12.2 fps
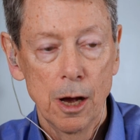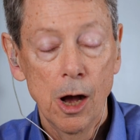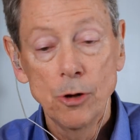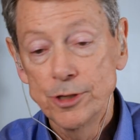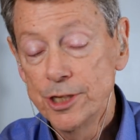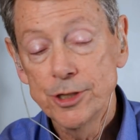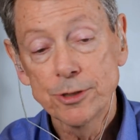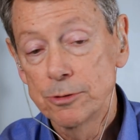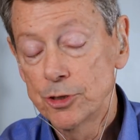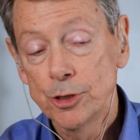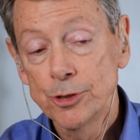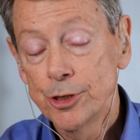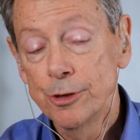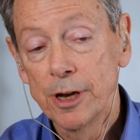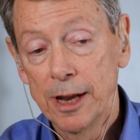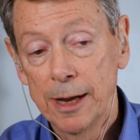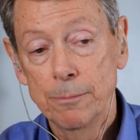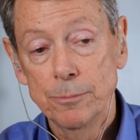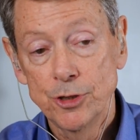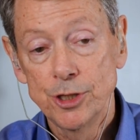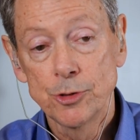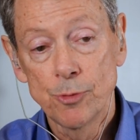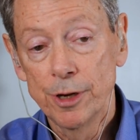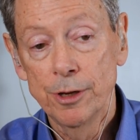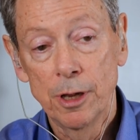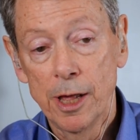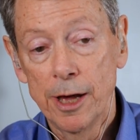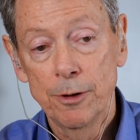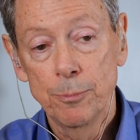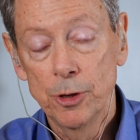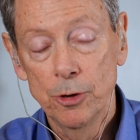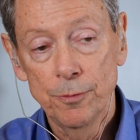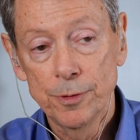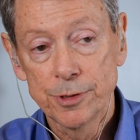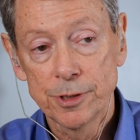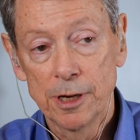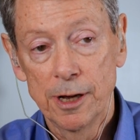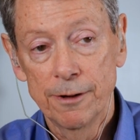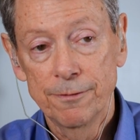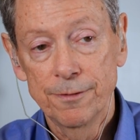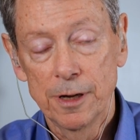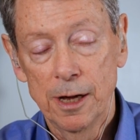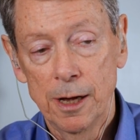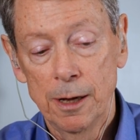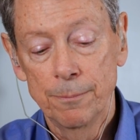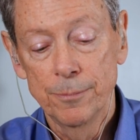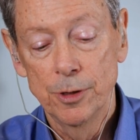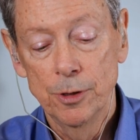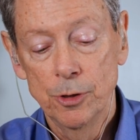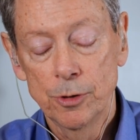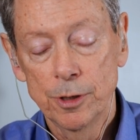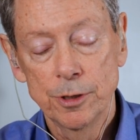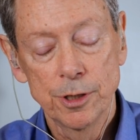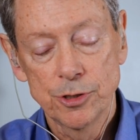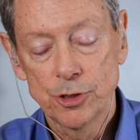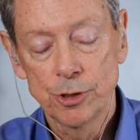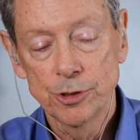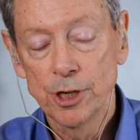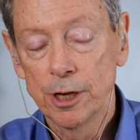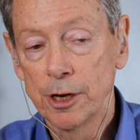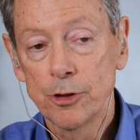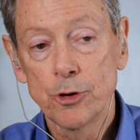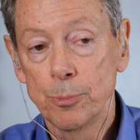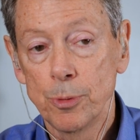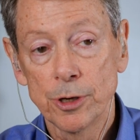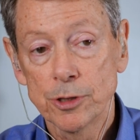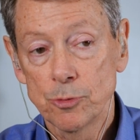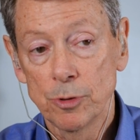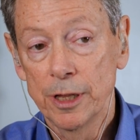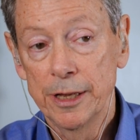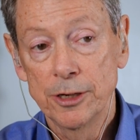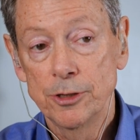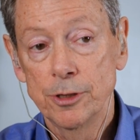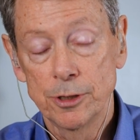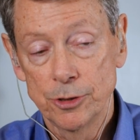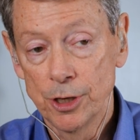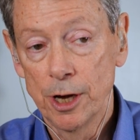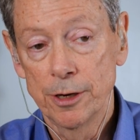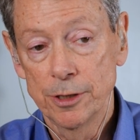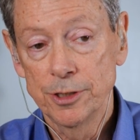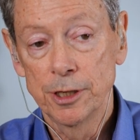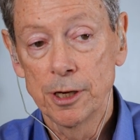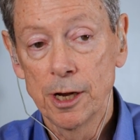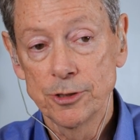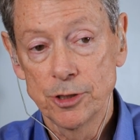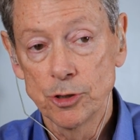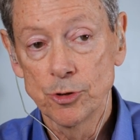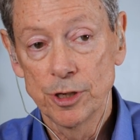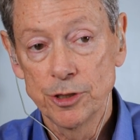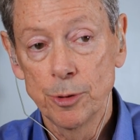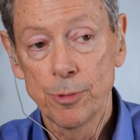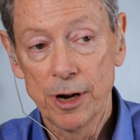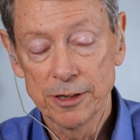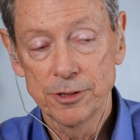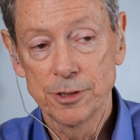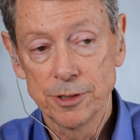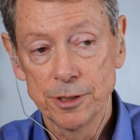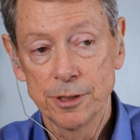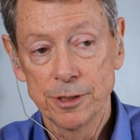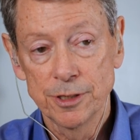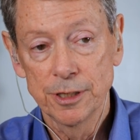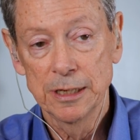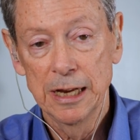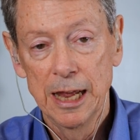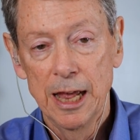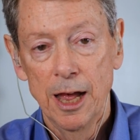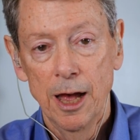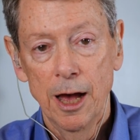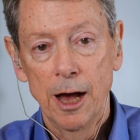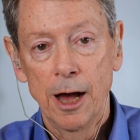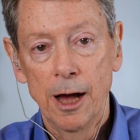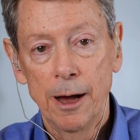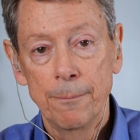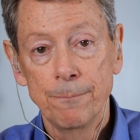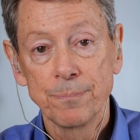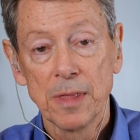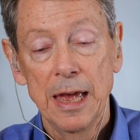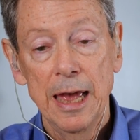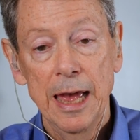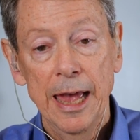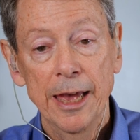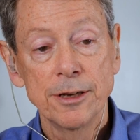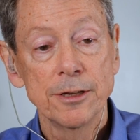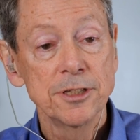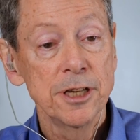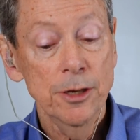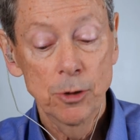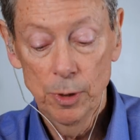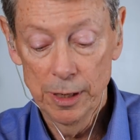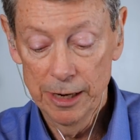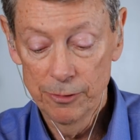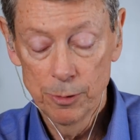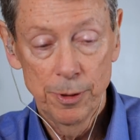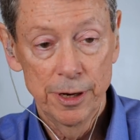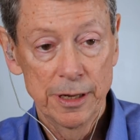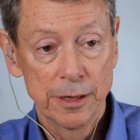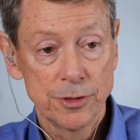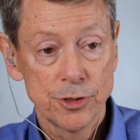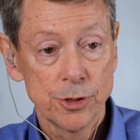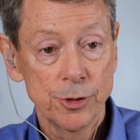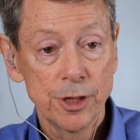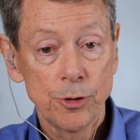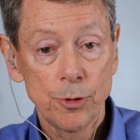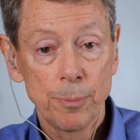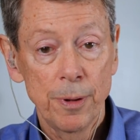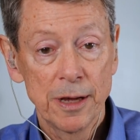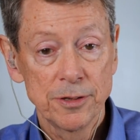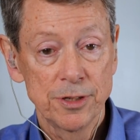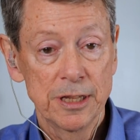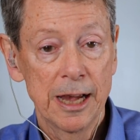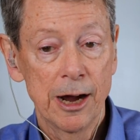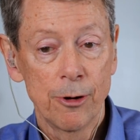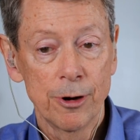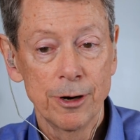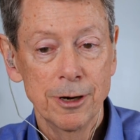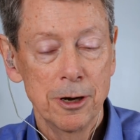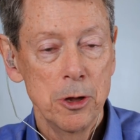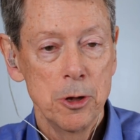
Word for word: Oh, just search her name. She's written a lot of beautiful stuff. Um, you can just search on other books related to the jhanas and concentration practices. And um, and tell you what, everybody, it's 33 past the hour.